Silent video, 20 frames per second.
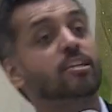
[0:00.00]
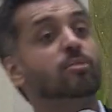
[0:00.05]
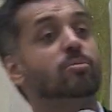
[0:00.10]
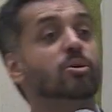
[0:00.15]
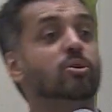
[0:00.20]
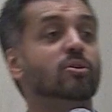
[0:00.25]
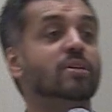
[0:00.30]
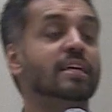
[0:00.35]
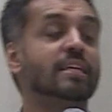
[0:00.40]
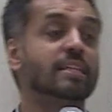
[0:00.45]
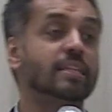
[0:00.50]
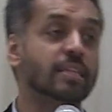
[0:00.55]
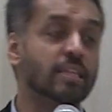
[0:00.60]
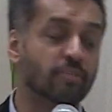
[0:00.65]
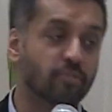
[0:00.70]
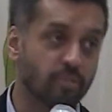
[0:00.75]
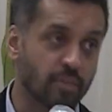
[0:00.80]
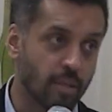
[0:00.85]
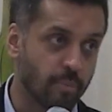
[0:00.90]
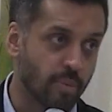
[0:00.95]
community and
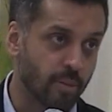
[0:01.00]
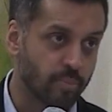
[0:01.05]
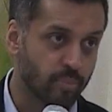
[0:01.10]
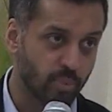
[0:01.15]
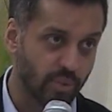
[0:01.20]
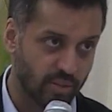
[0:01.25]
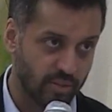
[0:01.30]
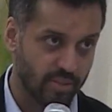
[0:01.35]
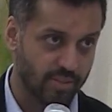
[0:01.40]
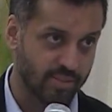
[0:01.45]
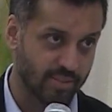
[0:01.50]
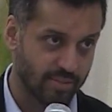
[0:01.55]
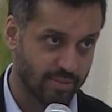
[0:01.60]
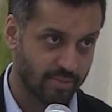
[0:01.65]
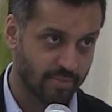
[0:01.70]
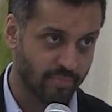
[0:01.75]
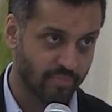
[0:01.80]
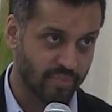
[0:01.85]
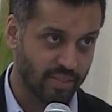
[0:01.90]
lift them up with us.